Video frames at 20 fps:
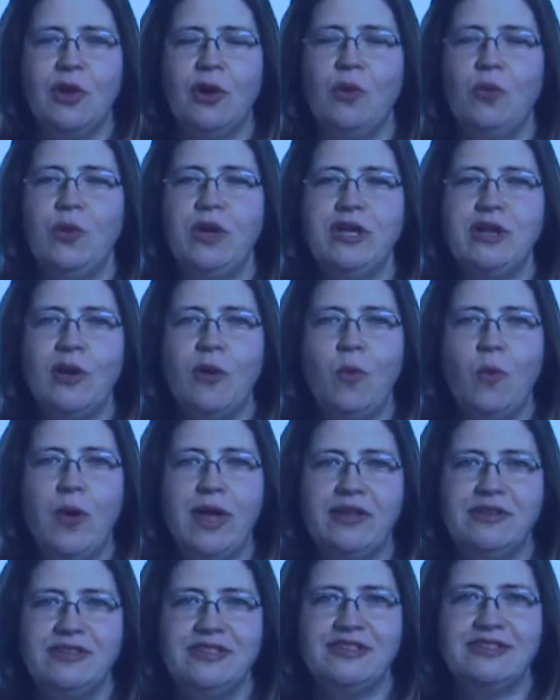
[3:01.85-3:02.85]
we know
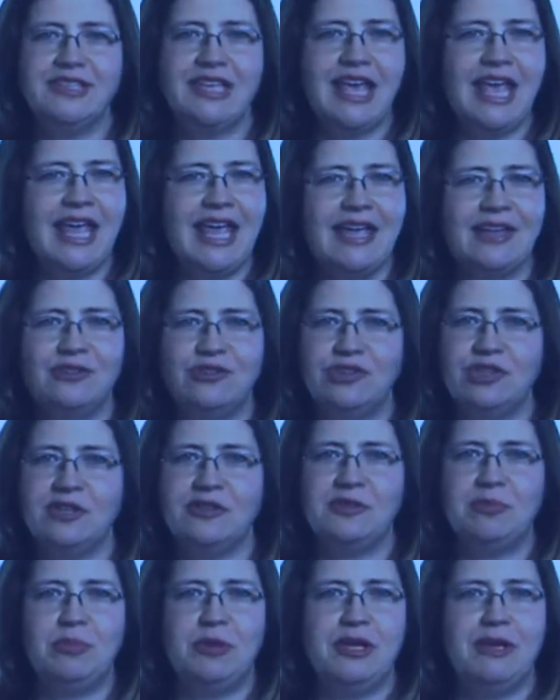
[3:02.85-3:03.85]
wellness can't
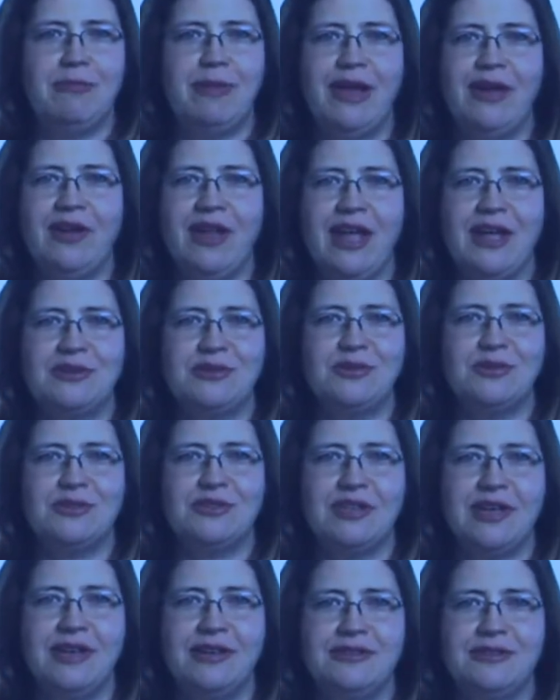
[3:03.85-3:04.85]
just be about
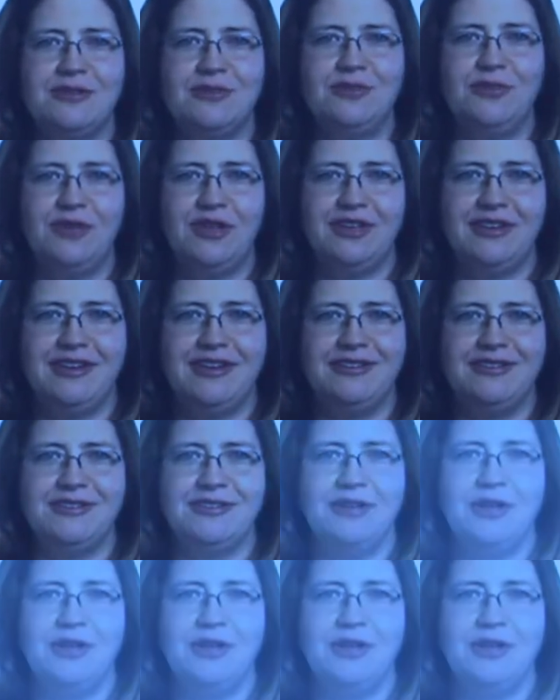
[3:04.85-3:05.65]
exercise and fitness.